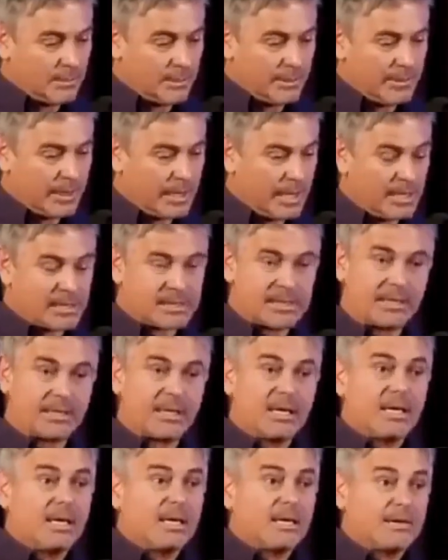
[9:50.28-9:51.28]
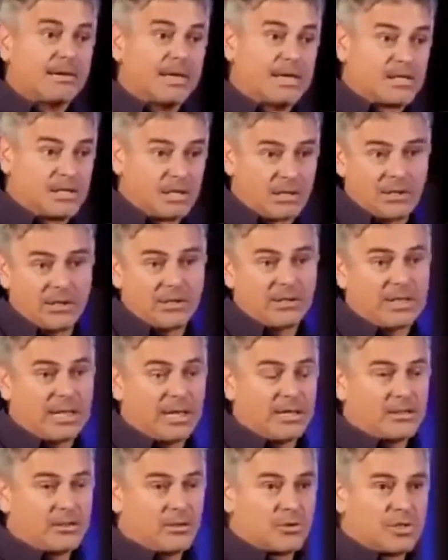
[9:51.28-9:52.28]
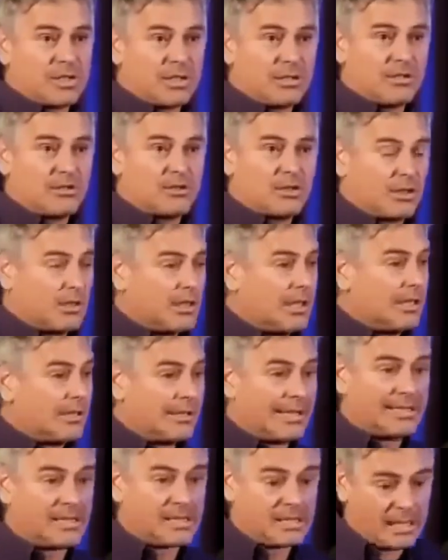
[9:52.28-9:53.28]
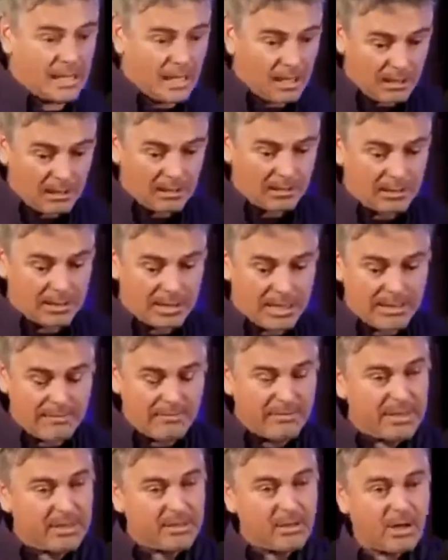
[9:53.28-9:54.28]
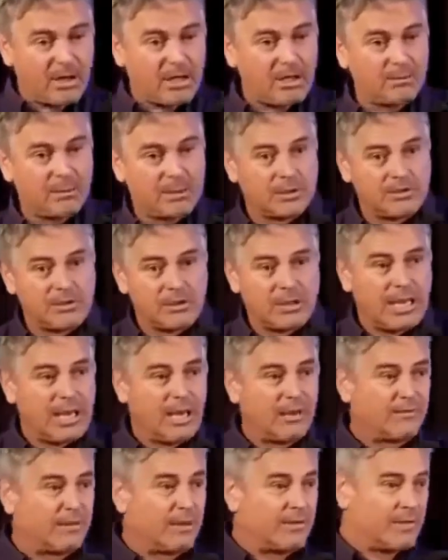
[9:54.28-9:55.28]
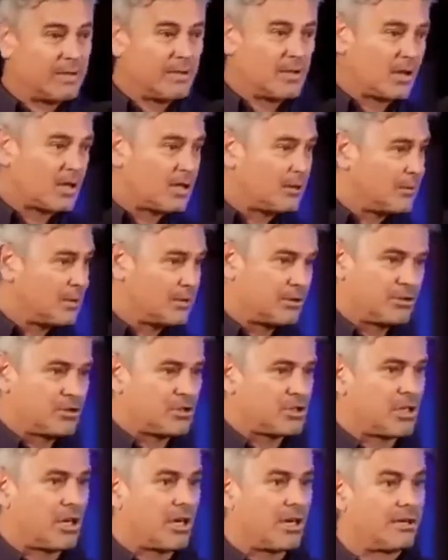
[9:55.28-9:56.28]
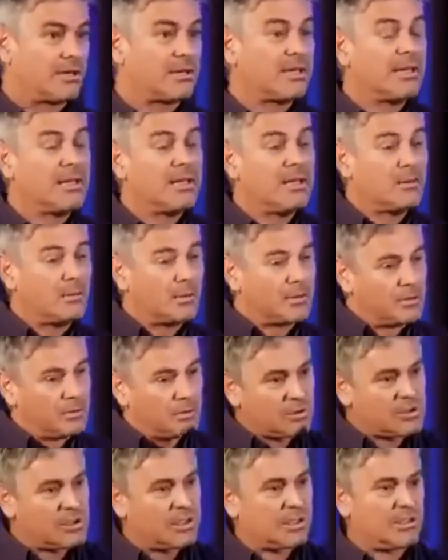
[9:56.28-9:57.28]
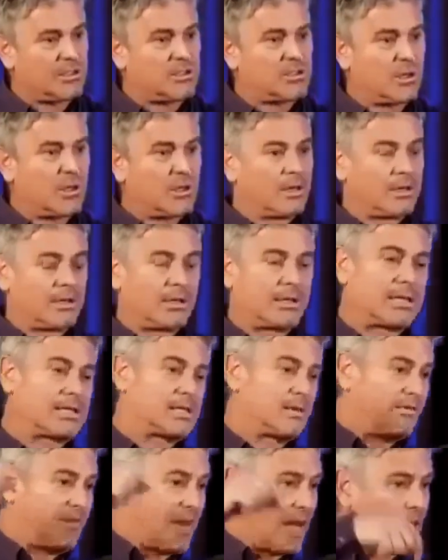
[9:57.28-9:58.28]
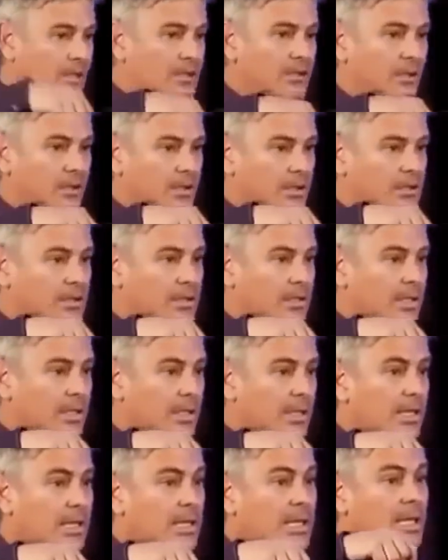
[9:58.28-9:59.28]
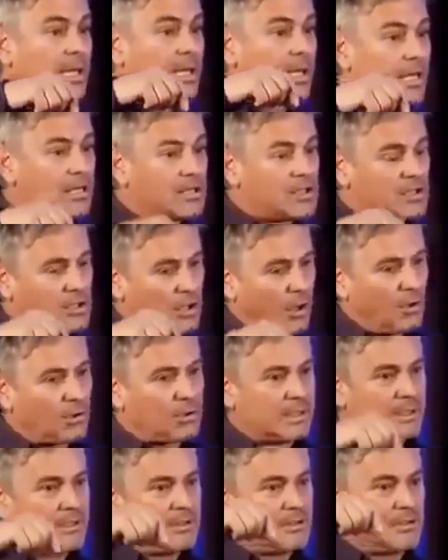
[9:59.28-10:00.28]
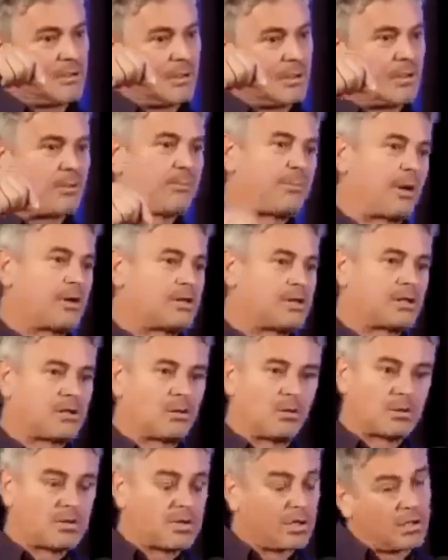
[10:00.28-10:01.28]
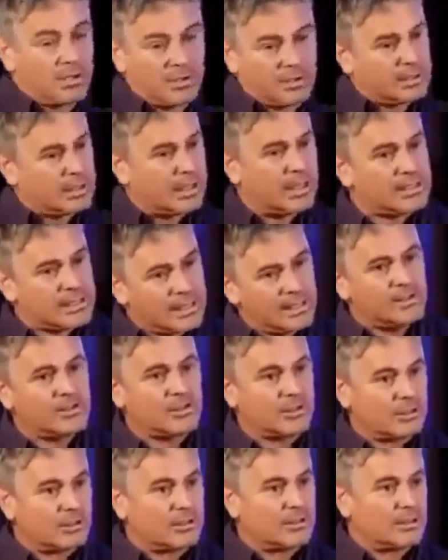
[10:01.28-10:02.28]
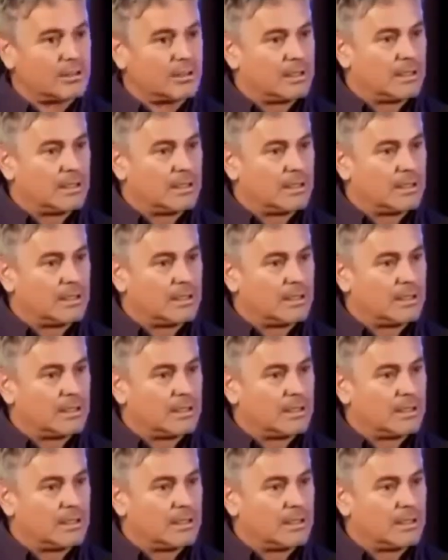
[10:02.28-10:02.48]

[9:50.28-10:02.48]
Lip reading: And then we realized that they securitize your signature. They sell every document you have, every document you sign with your signature on it and has a value on it, is sold in a process called securitization.